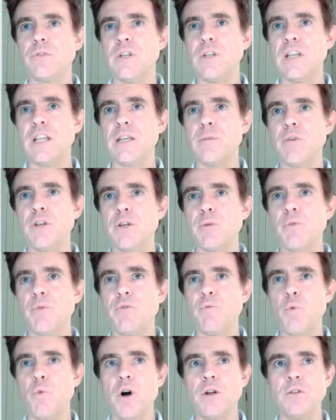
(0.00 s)
and labeling it
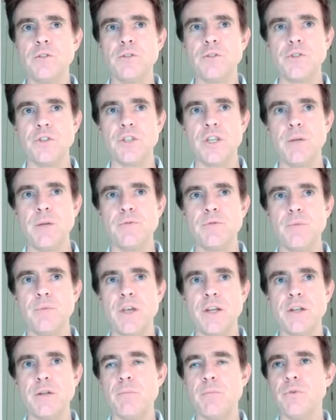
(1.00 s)
with 1 because it came from
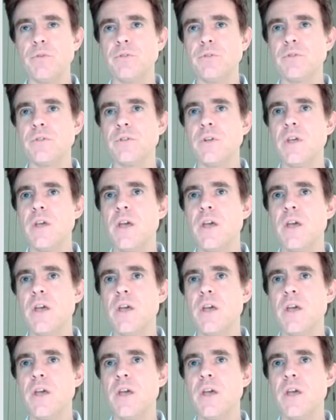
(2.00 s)
that input.